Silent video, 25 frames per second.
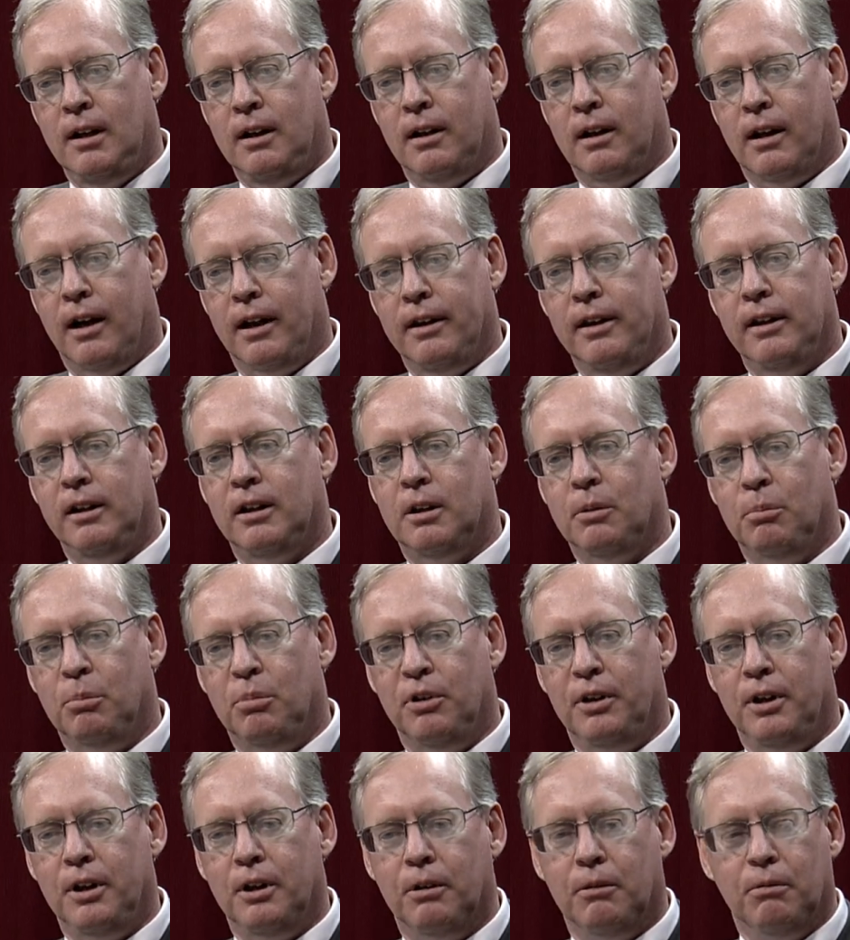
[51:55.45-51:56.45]
I think
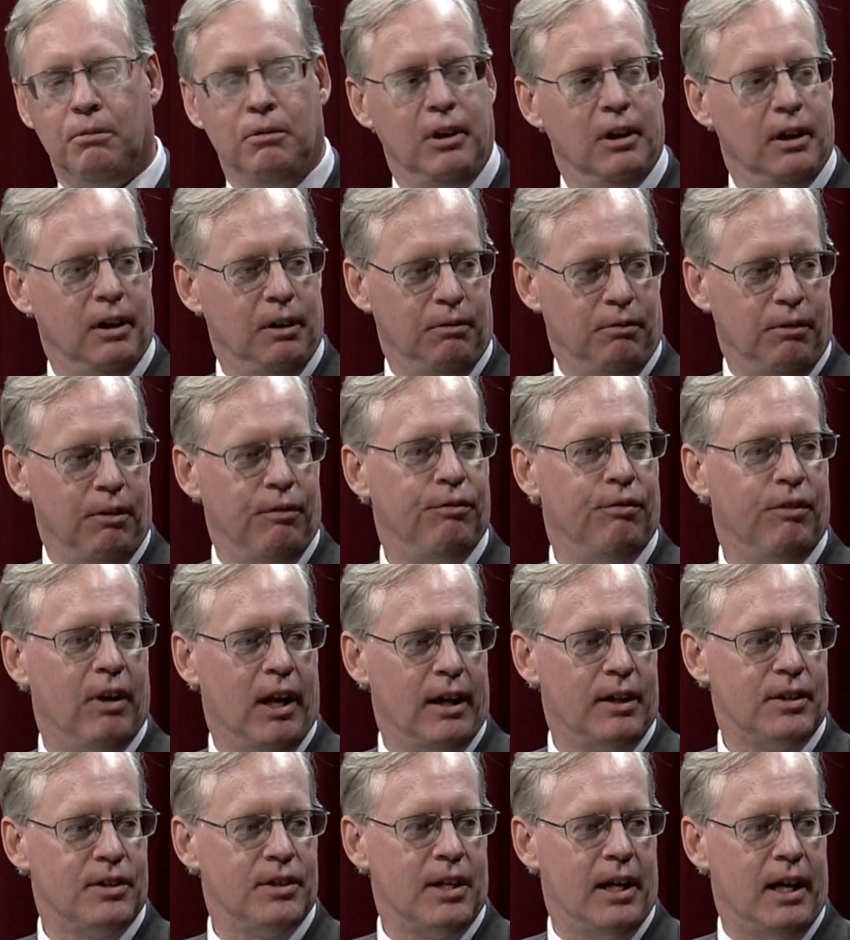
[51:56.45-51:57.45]
Cabrillo really
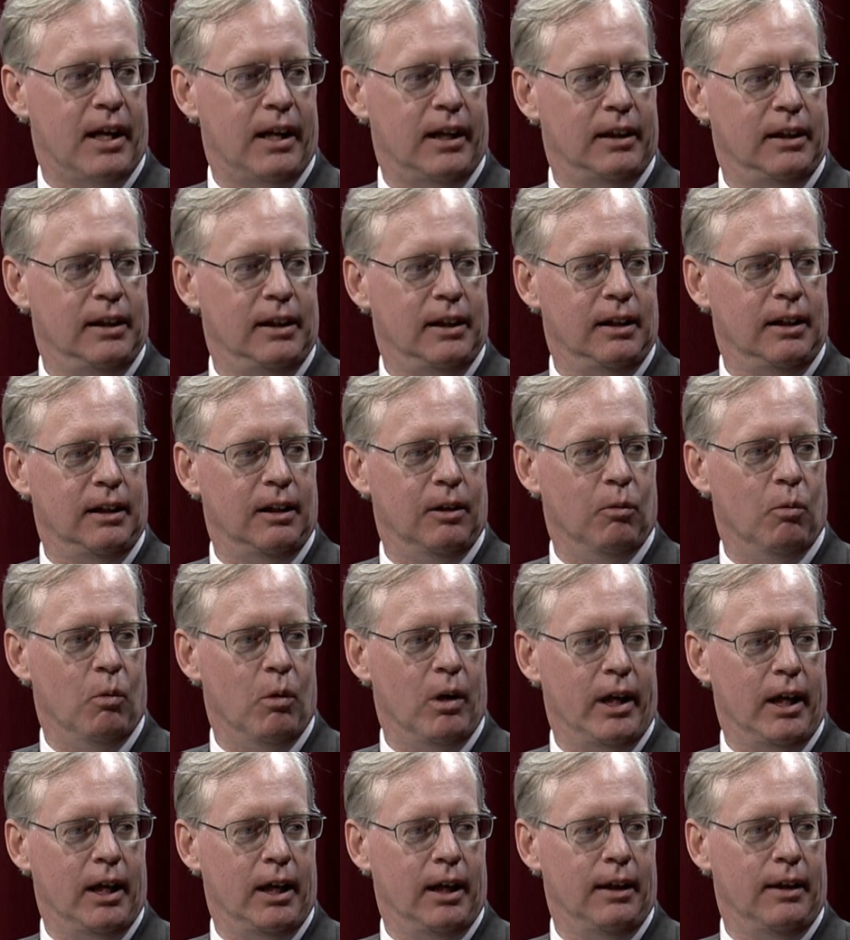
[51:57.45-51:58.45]
reflects that in the
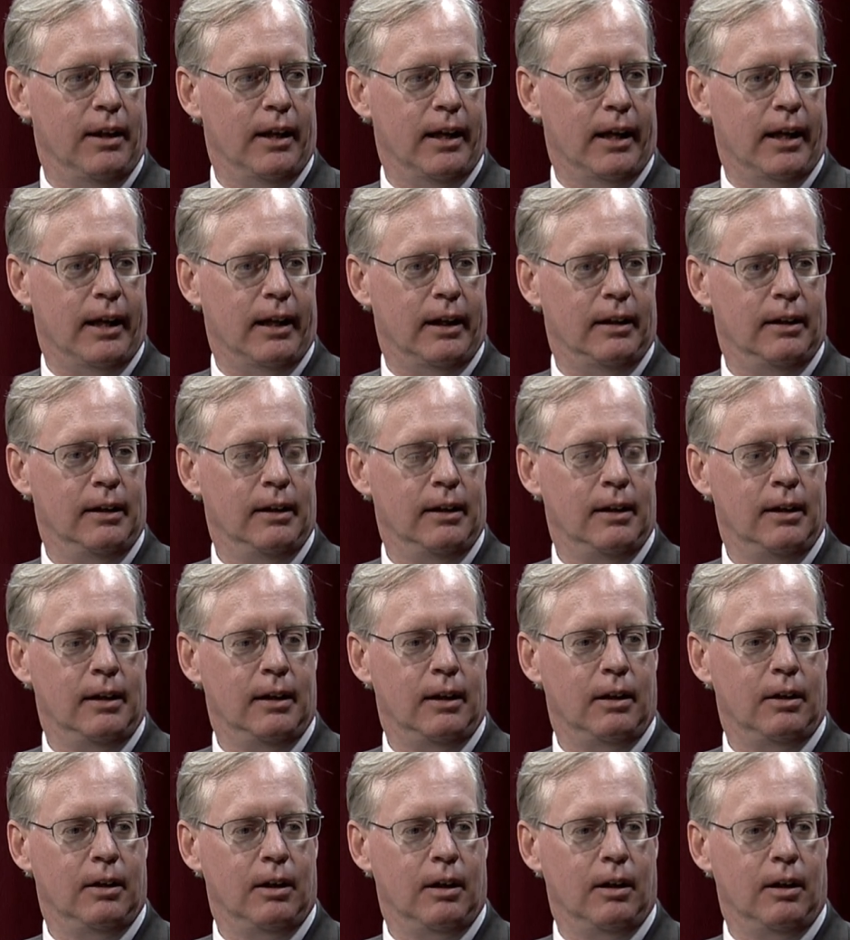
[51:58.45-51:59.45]
way that
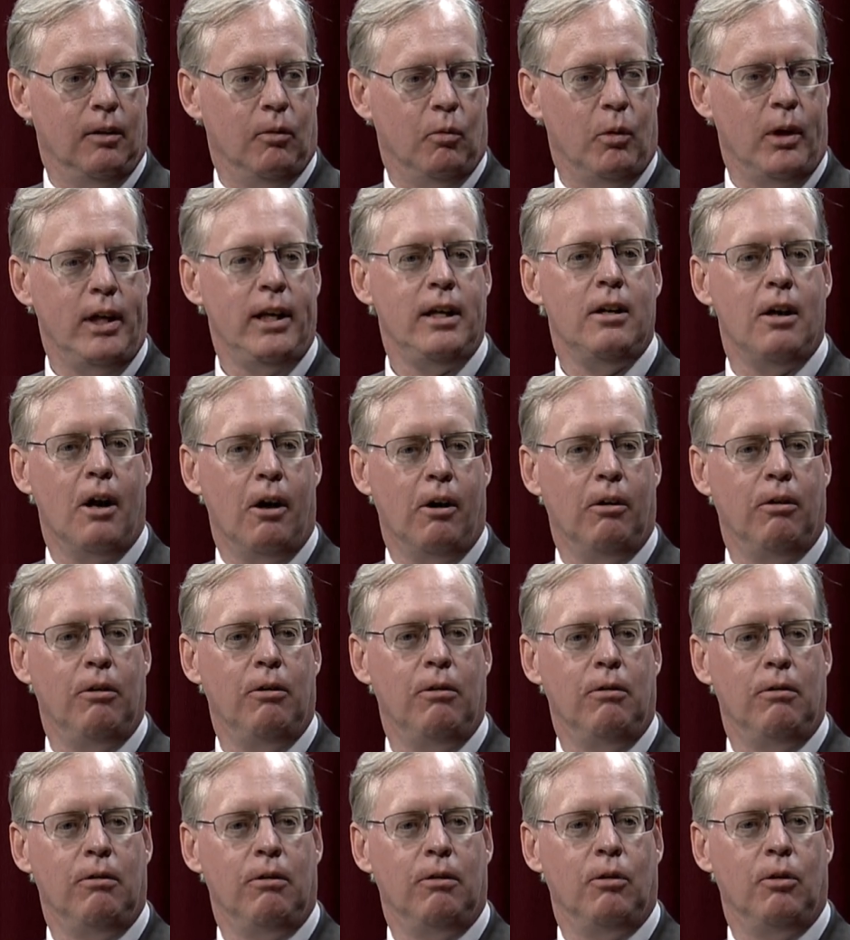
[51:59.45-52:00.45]
we
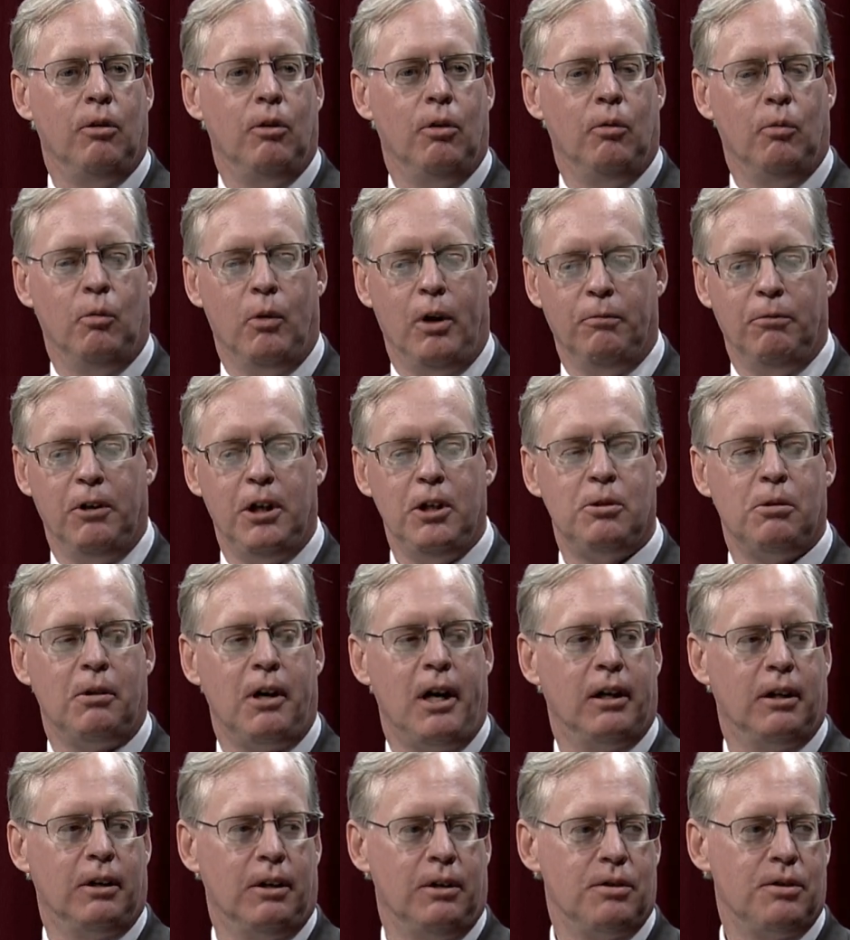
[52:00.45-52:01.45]
know. When we
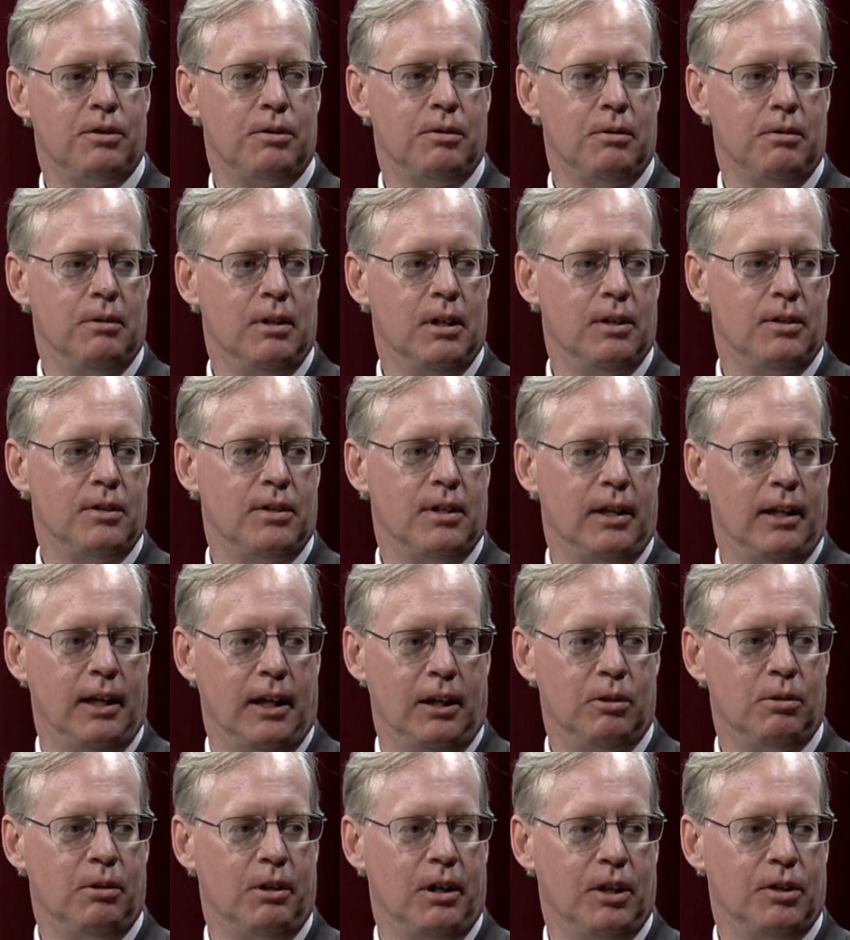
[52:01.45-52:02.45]
track our students and they
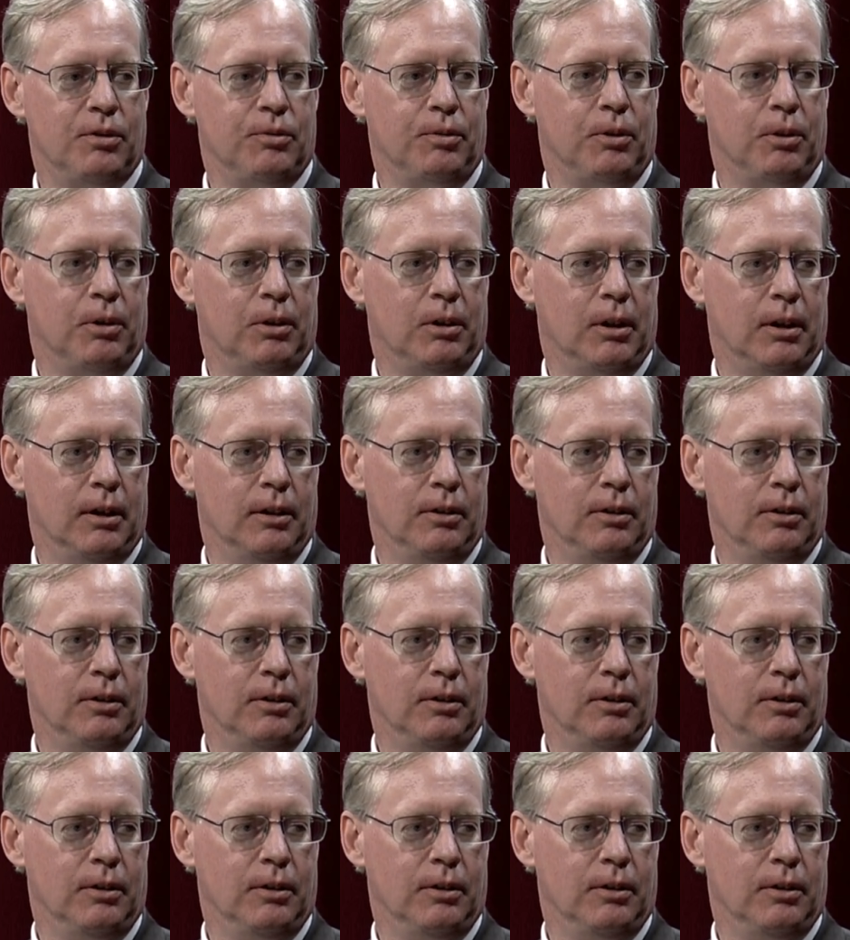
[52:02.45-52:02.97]
transfer on